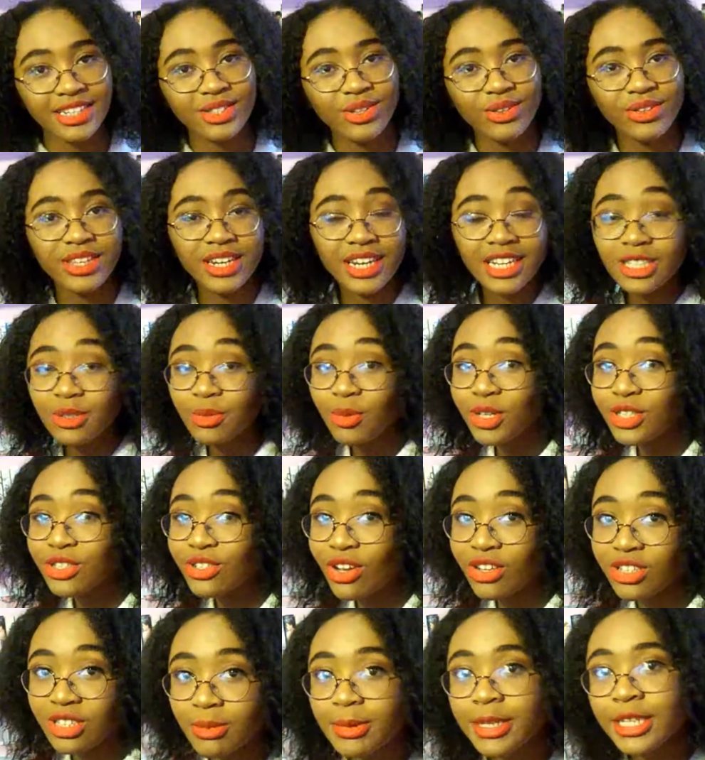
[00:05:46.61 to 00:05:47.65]
So the next book is
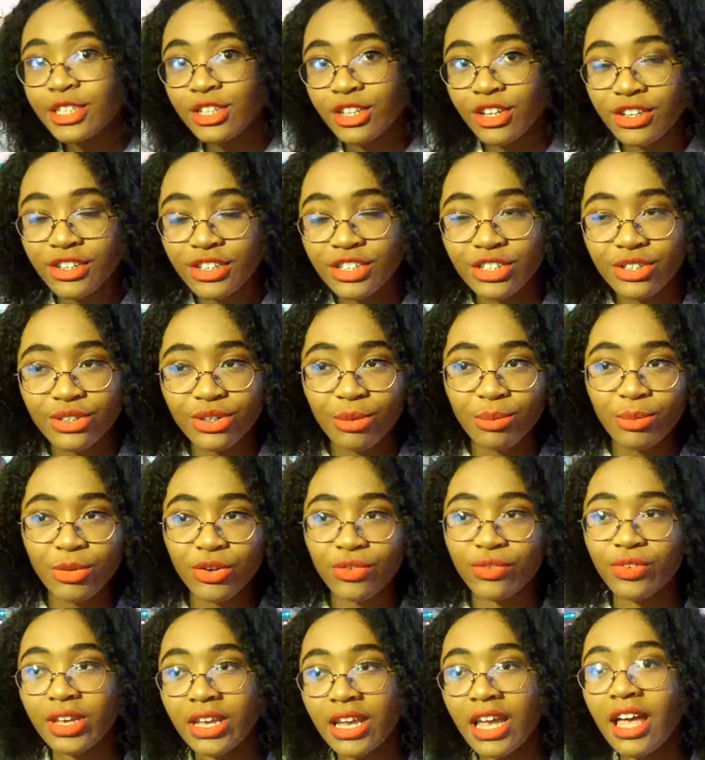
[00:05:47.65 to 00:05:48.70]
also being turned into a
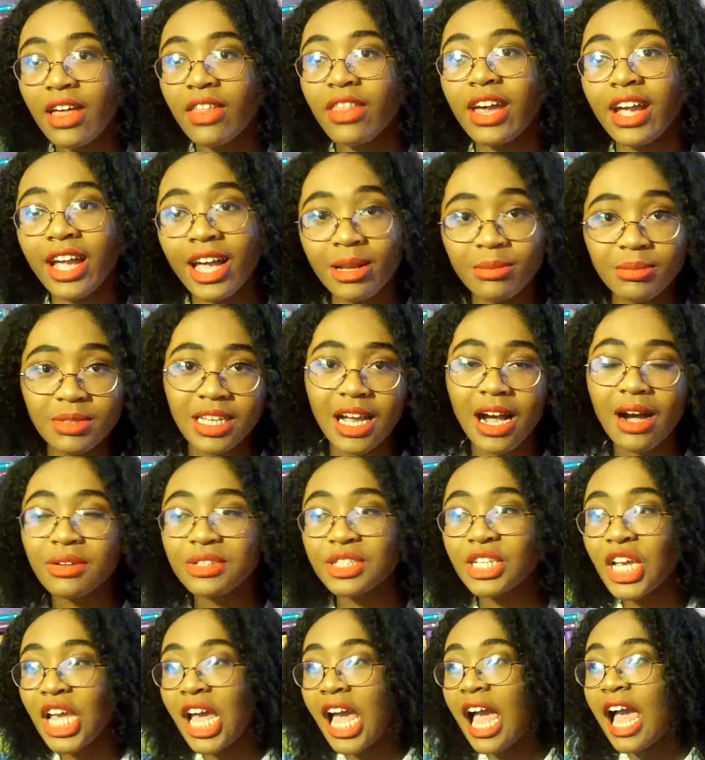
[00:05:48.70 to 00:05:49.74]
movie that comes
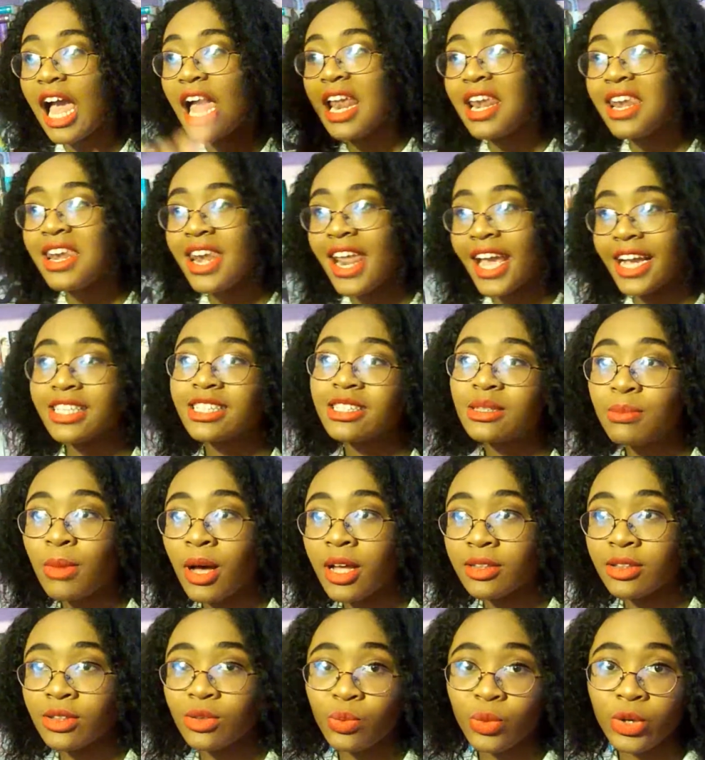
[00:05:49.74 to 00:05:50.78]
out next
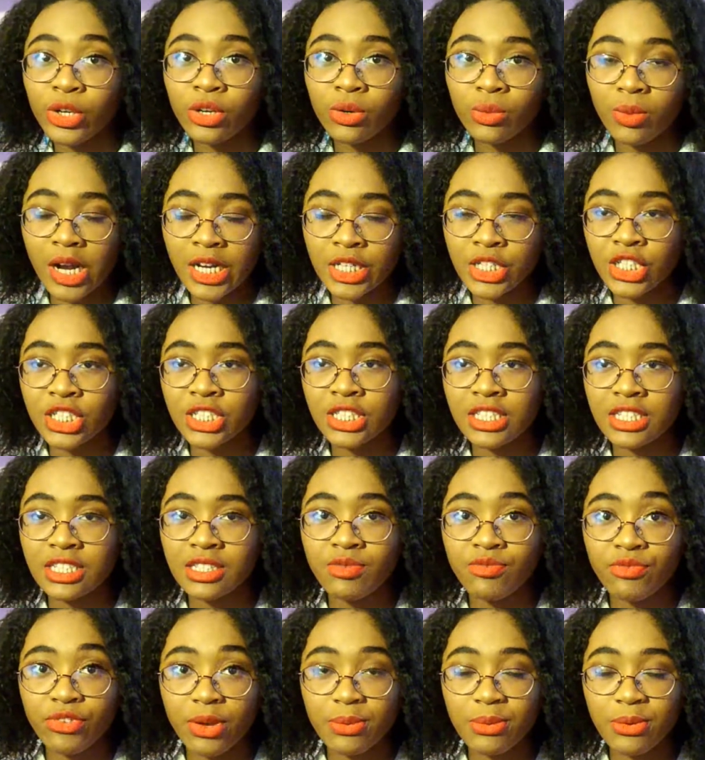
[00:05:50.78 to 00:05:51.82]
month. When you're watching this
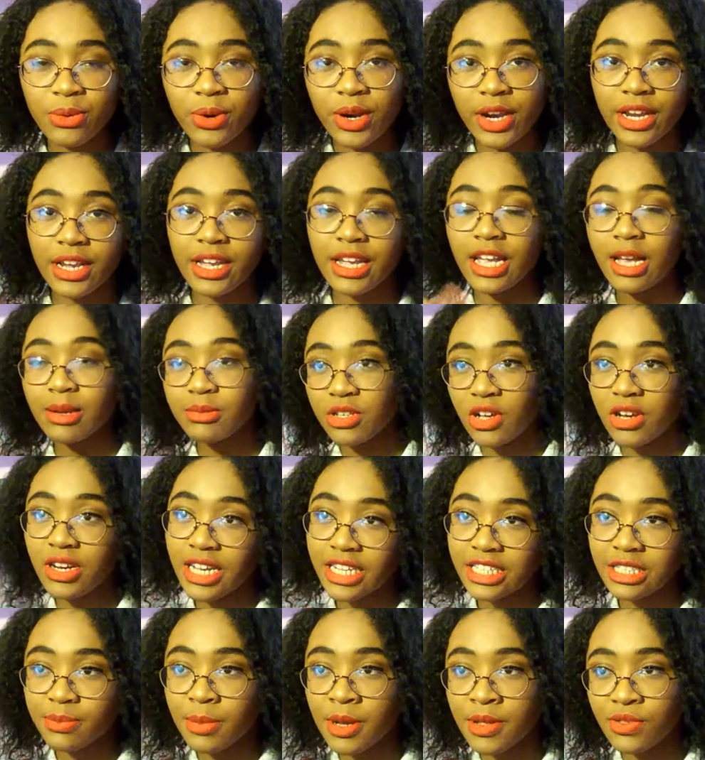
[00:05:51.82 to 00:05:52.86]
in February, it comes out
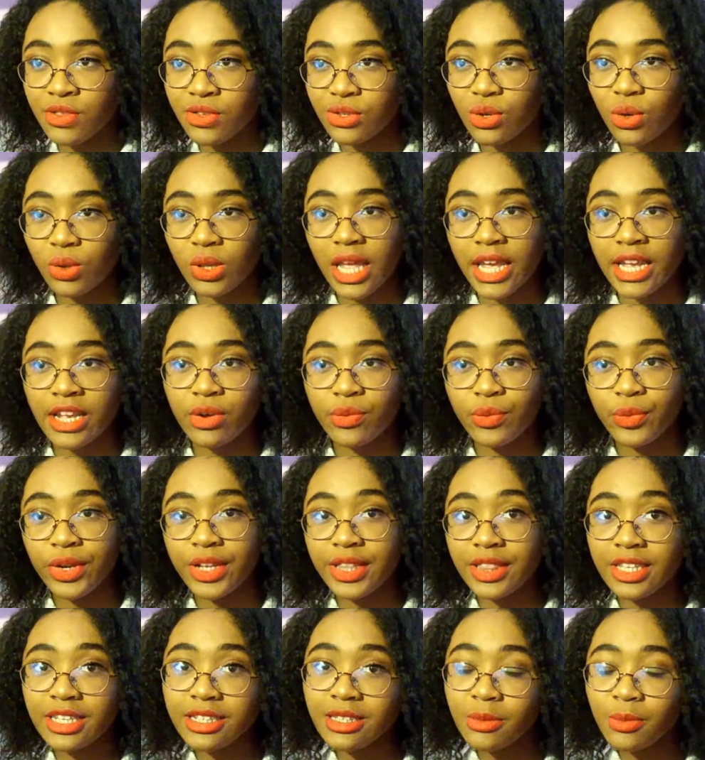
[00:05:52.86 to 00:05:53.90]
next month. So like,
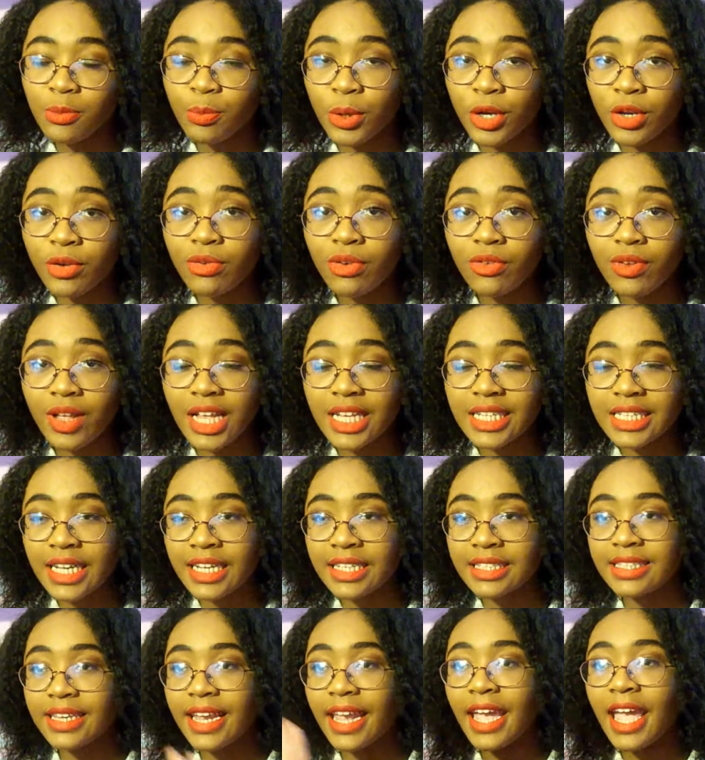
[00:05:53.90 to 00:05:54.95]
read this book for
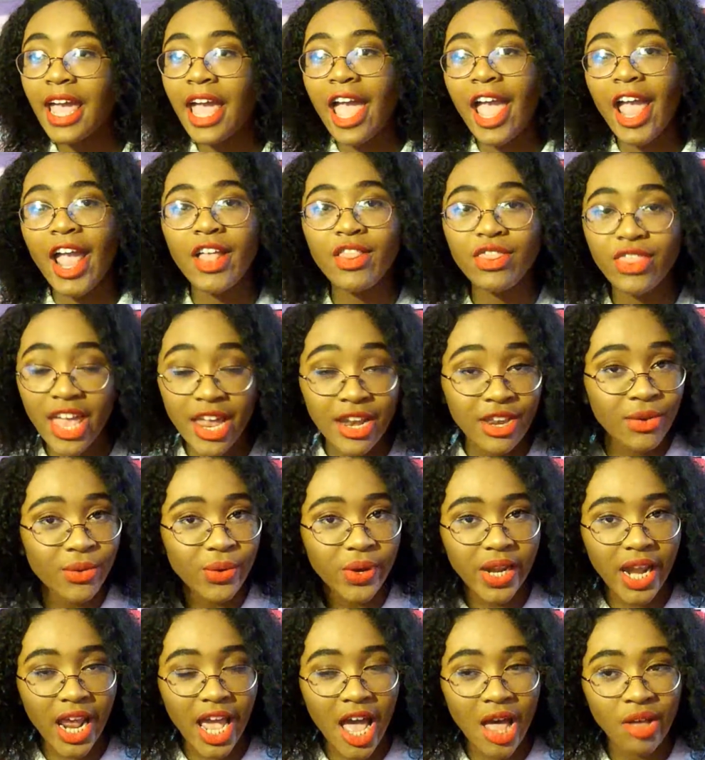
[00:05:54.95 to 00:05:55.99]
Valentine's Day, and then you
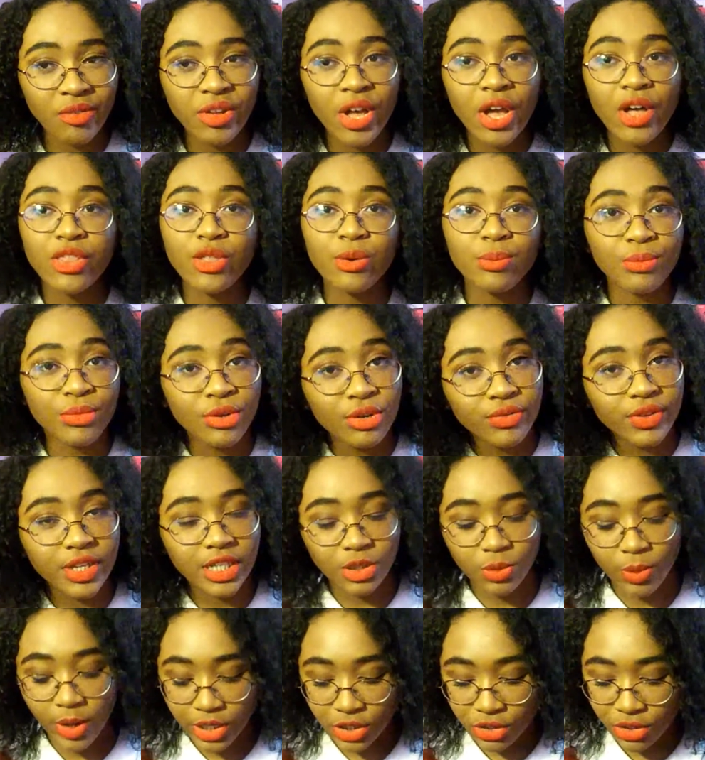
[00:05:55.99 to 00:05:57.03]
can have the movie
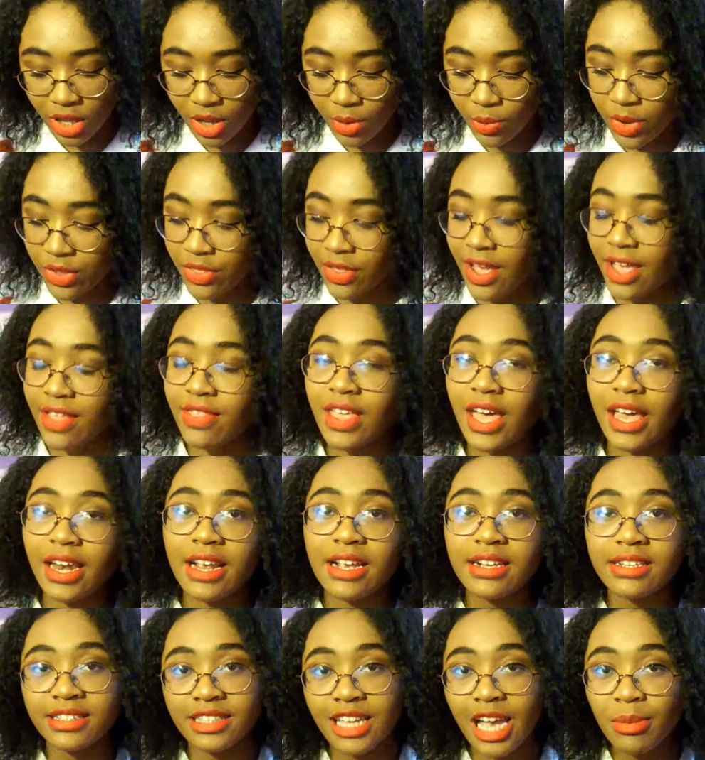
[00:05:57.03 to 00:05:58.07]
to watch along with it, and that
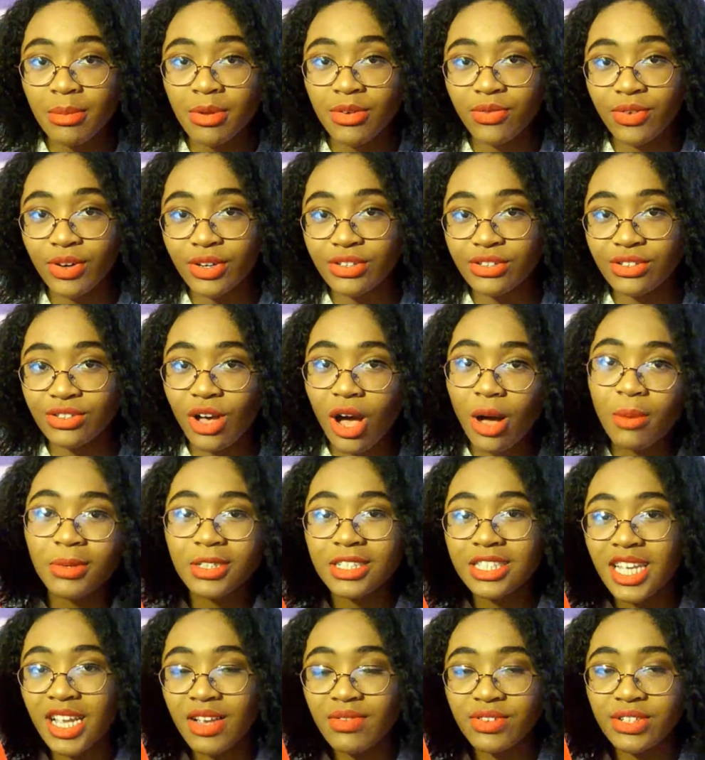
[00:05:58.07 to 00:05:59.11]
is Simon vs. the Homo
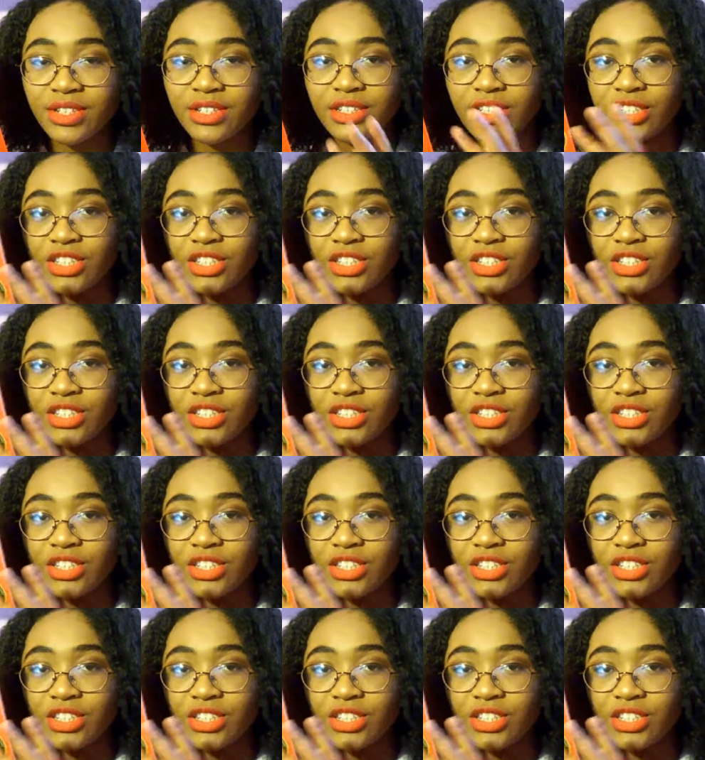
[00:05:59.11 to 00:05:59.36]
Sapiens